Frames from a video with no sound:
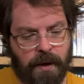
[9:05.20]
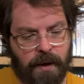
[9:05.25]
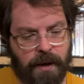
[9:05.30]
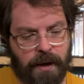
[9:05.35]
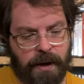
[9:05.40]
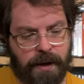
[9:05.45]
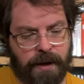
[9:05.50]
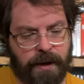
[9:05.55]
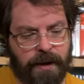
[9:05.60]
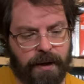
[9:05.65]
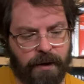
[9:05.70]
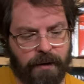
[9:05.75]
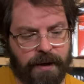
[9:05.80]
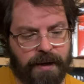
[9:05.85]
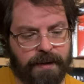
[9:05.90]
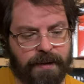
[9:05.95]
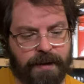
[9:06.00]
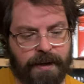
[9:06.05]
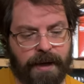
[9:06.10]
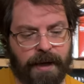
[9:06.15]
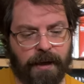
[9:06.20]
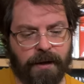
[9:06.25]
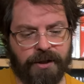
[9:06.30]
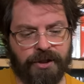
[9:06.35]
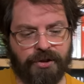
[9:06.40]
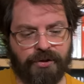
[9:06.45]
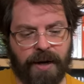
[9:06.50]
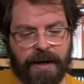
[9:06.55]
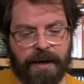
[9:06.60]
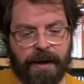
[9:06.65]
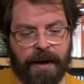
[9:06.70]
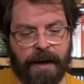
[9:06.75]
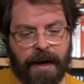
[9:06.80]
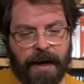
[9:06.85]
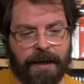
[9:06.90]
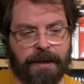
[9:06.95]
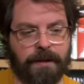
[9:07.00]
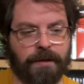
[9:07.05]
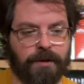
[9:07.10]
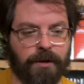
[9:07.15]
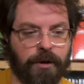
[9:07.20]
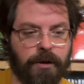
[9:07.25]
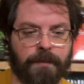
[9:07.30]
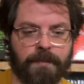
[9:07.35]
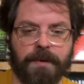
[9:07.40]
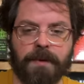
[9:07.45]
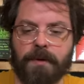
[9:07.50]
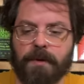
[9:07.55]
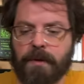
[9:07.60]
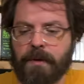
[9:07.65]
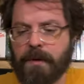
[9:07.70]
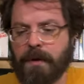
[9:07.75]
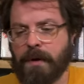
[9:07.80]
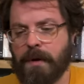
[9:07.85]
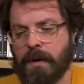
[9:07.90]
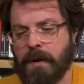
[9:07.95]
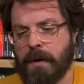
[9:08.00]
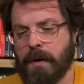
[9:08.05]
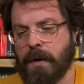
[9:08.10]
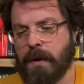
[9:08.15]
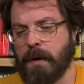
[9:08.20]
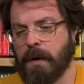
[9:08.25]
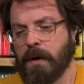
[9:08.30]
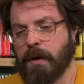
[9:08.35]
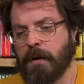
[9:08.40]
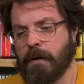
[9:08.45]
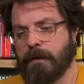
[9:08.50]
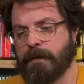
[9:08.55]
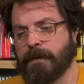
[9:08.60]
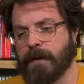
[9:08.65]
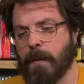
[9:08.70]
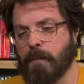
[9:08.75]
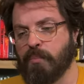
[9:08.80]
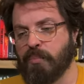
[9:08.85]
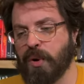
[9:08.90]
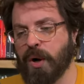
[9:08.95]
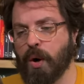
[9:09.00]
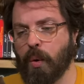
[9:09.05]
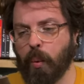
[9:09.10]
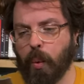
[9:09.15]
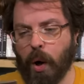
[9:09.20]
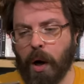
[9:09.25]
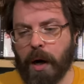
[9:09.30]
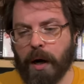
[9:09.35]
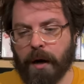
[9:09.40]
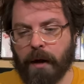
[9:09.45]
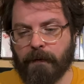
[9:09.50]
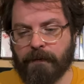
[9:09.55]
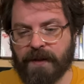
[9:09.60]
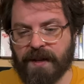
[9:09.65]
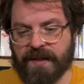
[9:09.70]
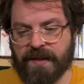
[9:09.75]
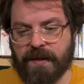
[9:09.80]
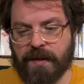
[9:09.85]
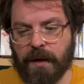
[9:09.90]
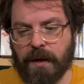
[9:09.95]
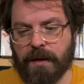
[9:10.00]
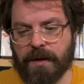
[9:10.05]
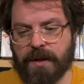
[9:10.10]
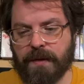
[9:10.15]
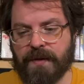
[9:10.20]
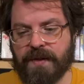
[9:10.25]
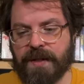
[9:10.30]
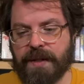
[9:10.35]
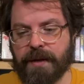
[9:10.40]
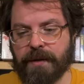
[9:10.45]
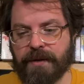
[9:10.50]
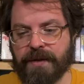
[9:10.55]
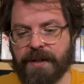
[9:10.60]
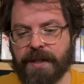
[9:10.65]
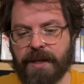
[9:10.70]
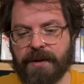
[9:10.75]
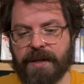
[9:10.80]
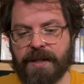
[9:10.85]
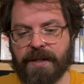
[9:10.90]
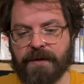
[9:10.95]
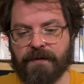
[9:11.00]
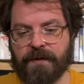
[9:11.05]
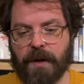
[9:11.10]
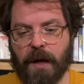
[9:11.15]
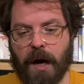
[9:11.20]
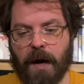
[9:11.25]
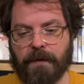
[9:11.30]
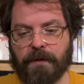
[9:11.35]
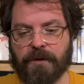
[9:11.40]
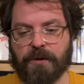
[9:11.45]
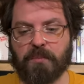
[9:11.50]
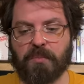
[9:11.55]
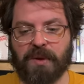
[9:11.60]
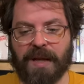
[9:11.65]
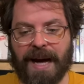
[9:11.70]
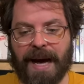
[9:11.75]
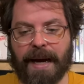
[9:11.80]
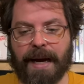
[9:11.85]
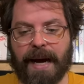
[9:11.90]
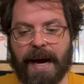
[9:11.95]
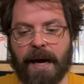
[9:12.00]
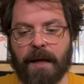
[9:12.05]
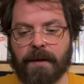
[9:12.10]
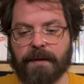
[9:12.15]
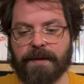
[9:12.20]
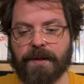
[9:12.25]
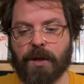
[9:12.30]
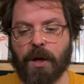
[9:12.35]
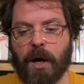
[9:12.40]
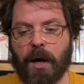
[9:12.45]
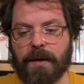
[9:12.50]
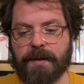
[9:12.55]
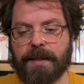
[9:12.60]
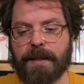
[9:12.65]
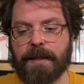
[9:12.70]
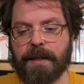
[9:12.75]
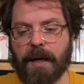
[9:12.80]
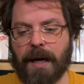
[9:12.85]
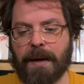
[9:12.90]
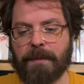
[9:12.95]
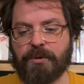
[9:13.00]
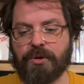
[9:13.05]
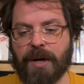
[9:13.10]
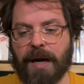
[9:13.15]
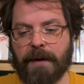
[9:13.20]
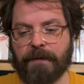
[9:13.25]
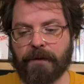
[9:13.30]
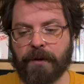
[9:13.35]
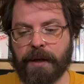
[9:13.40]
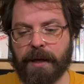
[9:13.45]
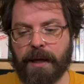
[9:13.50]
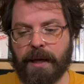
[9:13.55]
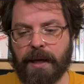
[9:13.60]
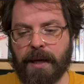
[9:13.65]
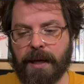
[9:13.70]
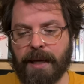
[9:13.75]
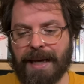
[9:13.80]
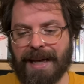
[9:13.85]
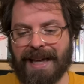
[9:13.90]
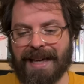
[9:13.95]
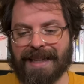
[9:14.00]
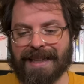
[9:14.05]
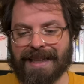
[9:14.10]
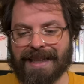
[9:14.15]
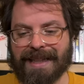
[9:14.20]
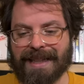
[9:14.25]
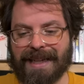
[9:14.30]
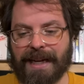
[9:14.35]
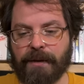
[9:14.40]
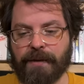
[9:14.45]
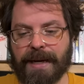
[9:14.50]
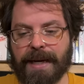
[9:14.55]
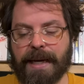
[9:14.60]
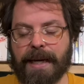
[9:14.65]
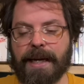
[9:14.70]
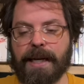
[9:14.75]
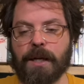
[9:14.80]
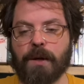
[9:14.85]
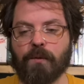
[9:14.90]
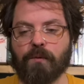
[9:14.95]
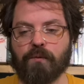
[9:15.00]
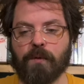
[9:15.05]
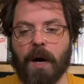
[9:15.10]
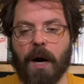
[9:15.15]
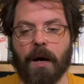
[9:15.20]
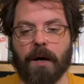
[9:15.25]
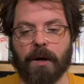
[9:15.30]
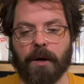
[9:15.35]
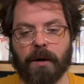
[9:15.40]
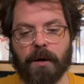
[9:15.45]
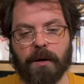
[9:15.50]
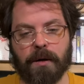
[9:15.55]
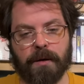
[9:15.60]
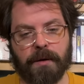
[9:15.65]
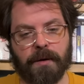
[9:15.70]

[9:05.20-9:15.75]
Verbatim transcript: And here is the illustrated excerpt from book one of the Sons of Steel series of novels, Black Alice, an Aussie time traveling larrikin rocker